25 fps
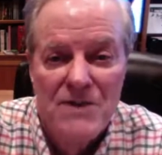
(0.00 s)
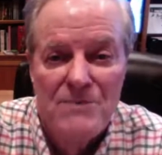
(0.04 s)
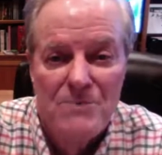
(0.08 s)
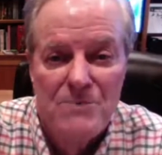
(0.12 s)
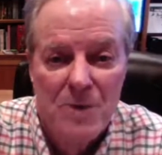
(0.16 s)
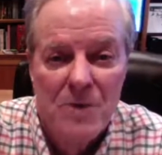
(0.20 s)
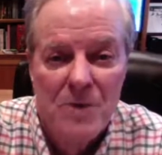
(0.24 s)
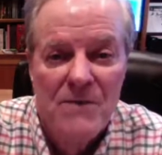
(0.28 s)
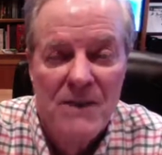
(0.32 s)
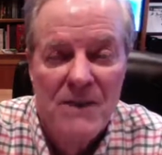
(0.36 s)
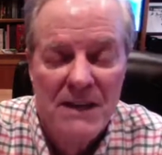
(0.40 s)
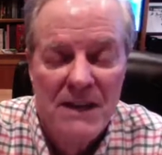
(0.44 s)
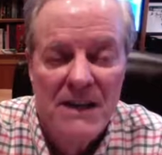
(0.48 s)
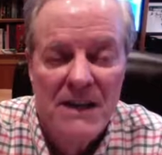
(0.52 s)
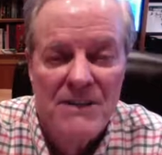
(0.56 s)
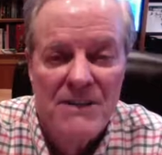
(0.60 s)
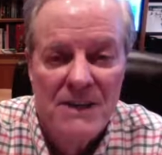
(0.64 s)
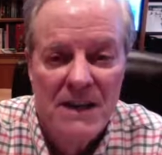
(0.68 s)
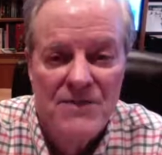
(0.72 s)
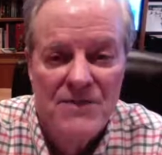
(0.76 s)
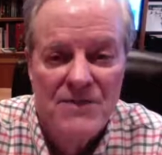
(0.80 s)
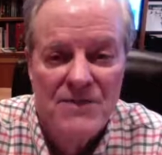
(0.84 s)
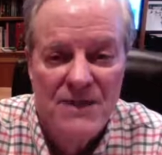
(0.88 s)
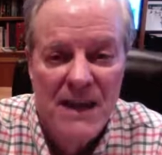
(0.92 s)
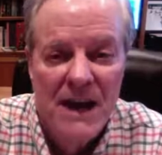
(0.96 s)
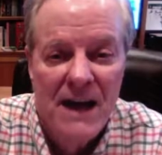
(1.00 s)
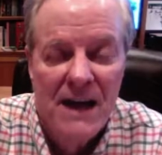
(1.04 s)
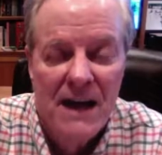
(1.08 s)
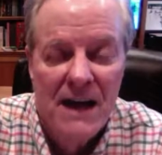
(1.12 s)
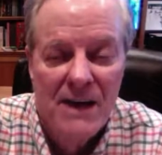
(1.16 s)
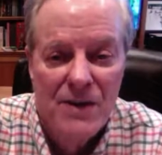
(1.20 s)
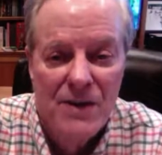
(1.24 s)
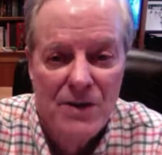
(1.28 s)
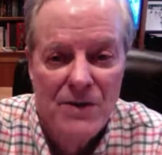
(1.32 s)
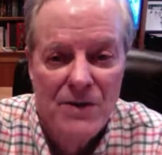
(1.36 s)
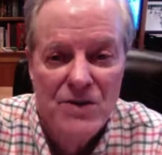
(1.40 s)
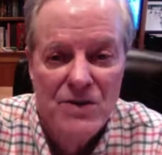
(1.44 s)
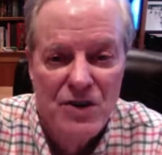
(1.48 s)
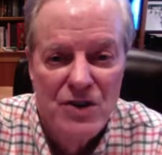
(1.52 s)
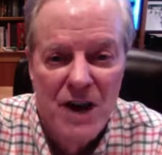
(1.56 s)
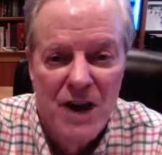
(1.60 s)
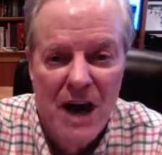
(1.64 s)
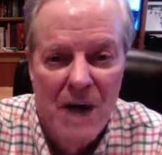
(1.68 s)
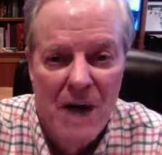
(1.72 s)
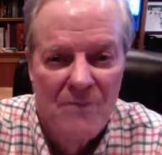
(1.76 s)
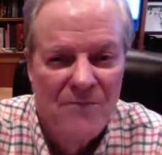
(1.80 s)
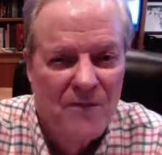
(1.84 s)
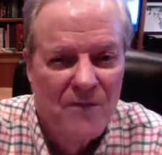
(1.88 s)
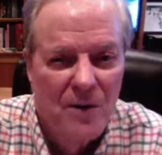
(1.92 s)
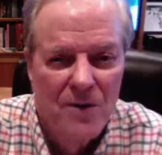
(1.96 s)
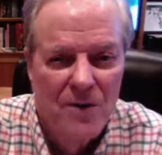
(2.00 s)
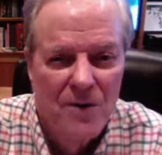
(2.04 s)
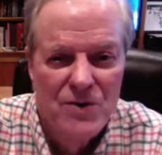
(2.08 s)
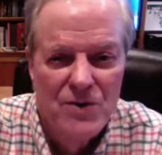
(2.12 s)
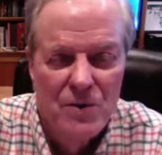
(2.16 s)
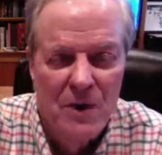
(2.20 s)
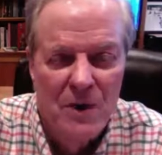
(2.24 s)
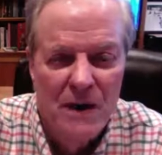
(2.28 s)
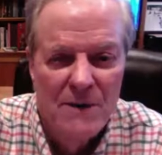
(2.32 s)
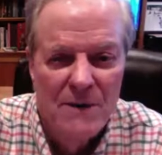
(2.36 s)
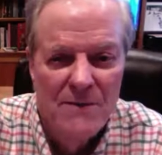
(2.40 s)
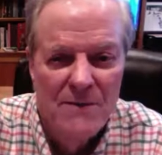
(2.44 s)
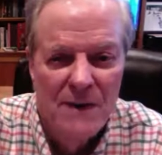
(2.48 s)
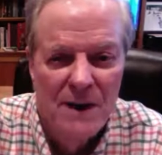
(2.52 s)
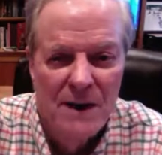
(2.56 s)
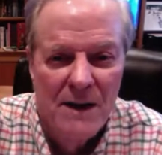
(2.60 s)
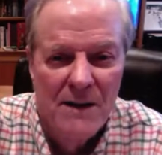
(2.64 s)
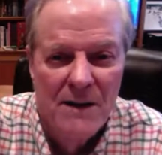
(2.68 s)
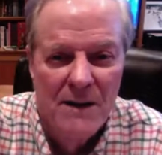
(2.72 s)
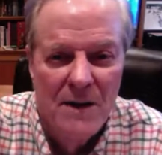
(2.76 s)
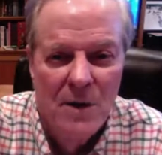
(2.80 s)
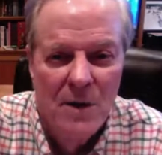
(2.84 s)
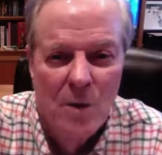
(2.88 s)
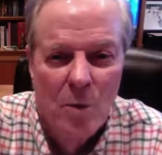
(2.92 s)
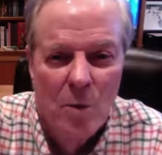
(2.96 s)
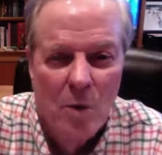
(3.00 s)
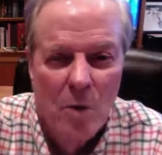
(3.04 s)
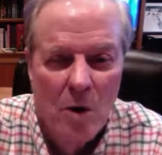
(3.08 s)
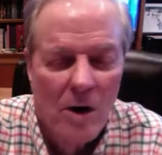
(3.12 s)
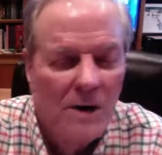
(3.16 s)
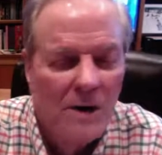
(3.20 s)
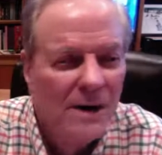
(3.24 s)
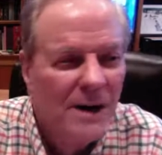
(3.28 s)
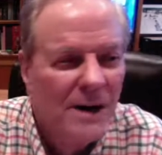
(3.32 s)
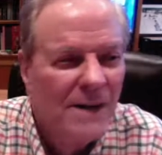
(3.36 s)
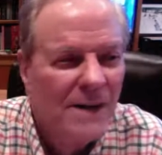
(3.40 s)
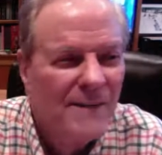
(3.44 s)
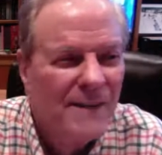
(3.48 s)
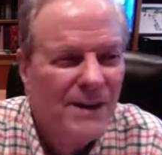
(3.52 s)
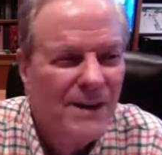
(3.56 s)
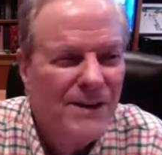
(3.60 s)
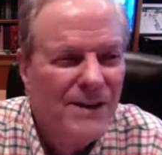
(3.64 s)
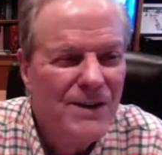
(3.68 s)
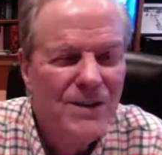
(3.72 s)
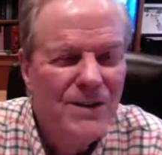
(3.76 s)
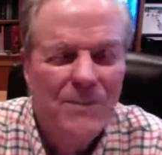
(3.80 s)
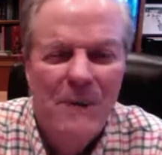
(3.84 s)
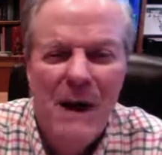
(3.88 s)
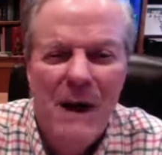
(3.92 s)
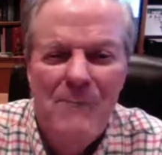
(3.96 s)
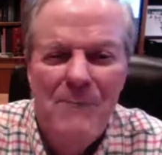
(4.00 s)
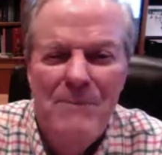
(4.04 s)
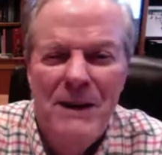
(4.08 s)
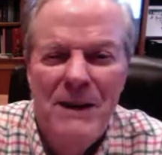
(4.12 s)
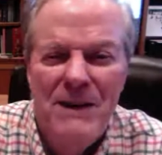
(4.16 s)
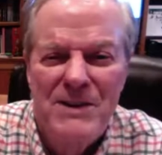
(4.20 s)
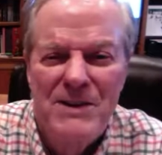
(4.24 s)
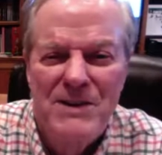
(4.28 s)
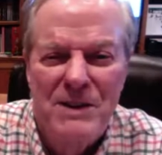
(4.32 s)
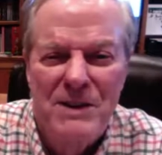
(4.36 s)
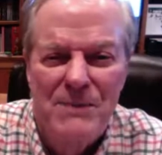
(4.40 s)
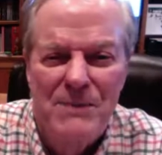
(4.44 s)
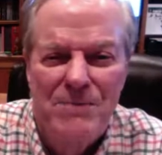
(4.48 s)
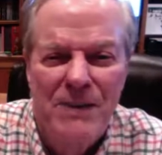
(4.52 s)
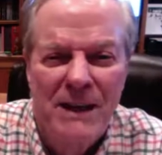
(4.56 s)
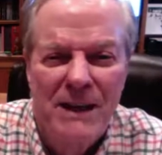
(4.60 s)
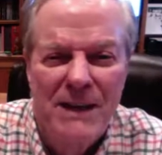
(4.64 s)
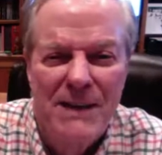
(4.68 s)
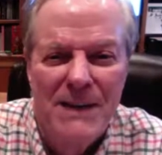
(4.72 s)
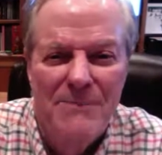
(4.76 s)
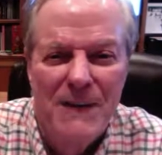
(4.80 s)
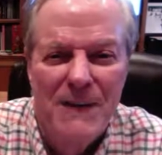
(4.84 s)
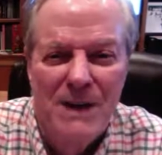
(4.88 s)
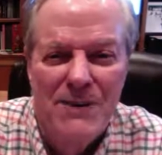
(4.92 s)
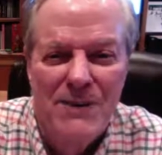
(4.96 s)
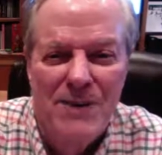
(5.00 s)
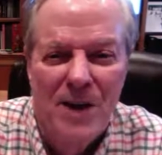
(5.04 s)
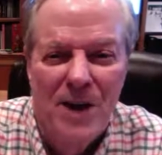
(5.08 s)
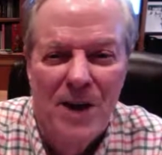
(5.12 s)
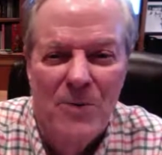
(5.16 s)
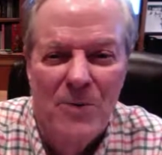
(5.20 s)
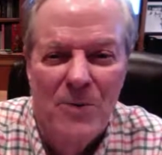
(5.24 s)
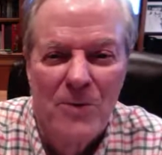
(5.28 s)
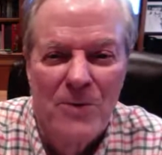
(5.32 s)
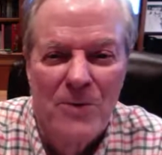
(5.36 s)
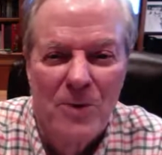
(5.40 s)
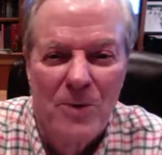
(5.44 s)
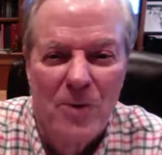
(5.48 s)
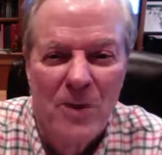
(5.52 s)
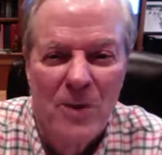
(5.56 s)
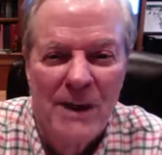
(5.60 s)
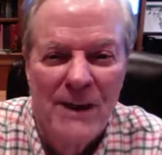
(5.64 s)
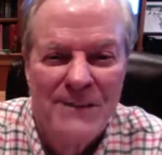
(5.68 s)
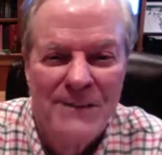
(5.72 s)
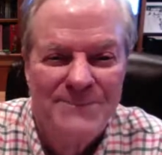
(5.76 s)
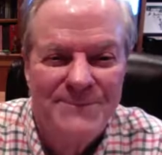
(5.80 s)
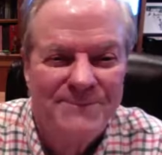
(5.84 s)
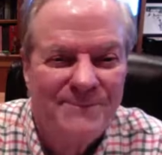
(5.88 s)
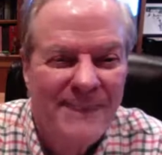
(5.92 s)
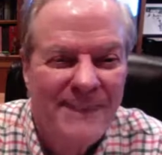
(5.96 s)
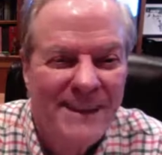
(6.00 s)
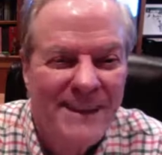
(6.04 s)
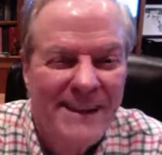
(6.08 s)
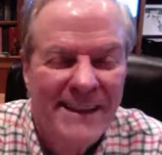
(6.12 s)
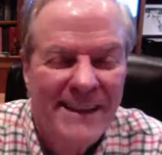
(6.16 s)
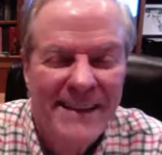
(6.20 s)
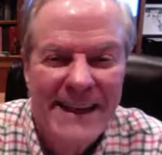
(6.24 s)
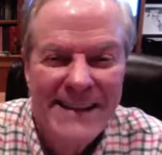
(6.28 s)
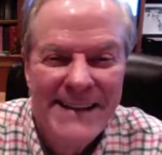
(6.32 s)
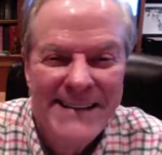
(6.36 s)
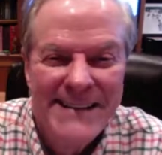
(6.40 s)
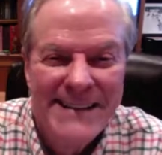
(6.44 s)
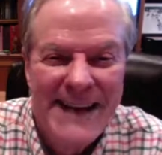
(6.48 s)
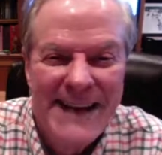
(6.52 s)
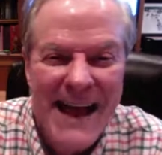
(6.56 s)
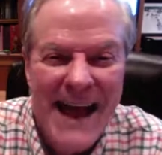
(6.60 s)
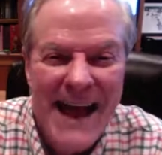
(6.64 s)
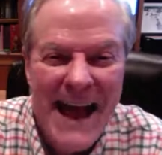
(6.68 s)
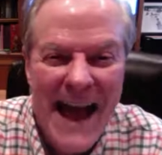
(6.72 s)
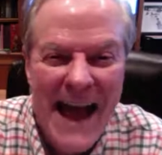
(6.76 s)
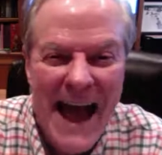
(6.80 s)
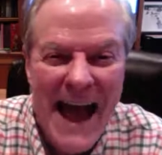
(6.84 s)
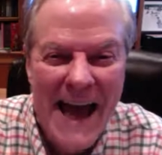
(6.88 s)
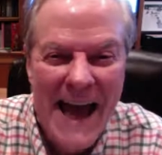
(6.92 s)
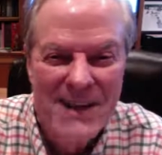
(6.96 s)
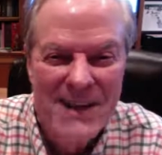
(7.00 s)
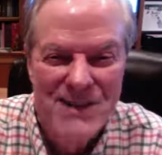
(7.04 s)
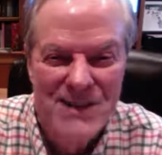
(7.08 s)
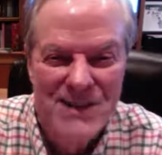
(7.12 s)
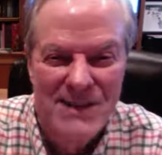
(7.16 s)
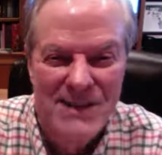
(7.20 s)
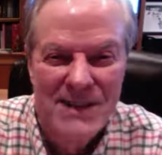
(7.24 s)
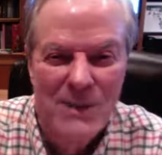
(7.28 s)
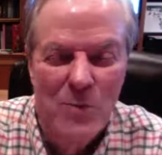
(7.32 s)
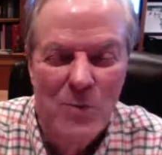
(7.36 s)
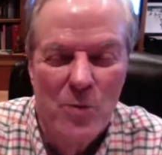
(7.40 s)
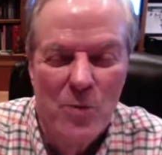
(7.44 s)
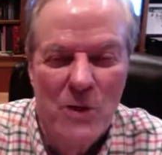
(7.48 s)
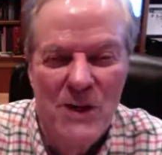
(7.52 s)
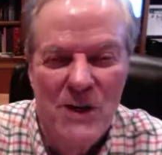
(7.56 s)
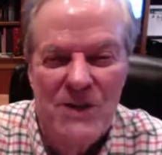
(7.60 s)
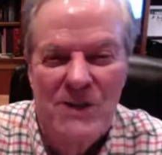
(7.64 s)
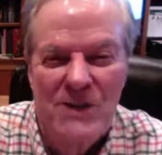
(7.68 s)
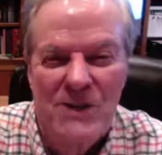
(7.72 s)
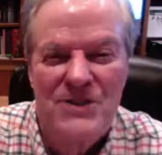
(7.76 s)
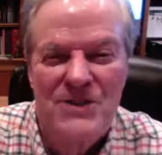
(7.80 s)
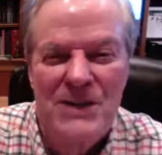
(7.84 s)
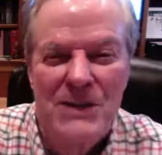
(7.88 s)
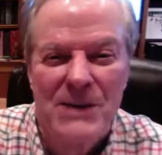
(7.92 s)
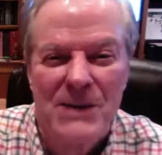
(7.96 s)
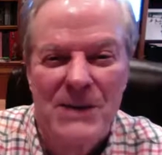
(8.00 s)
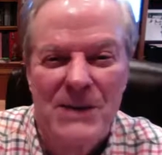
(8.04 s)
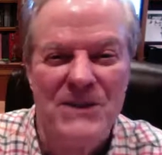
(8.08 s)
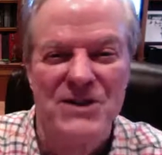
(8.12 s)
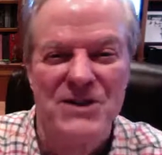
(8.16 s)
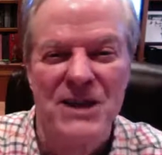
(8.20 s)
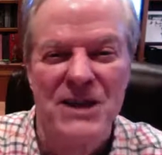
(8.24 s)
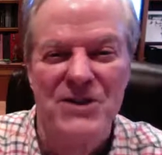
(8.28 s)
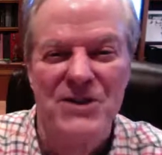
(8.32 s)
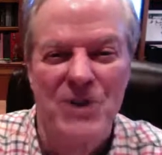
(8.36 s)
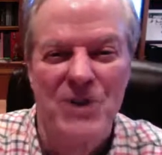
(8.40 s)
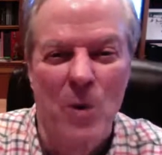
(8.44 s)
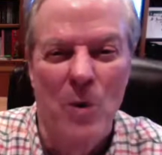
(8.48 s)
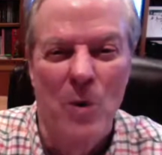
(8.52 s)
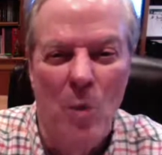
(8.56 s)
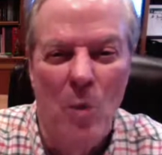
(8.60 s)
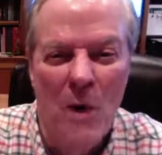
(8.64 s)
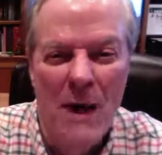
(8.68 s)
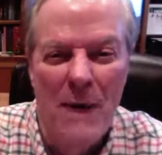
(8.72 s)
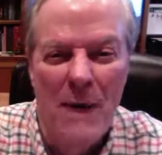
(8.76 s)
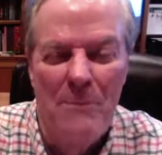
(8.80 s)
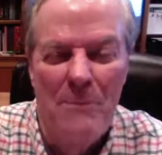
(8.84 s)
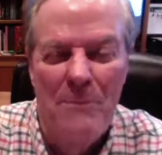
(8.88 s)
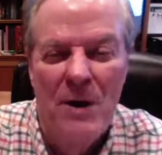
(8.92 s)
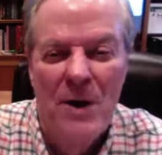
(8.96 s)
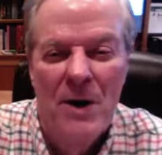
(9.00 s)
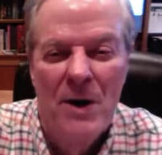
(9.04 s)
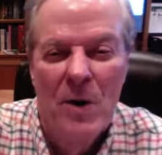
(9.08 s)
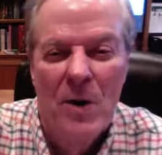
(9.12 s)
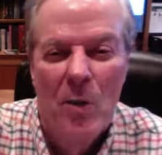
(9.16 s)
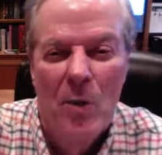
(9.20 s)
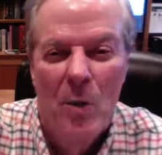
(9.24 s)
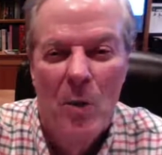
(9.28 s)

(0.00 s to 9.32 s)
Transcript: This movie does a good job, first-rate work. You know, my biggest complaint about Gone with the Wind, that guy Ashley Wilkes, he was such a wimp.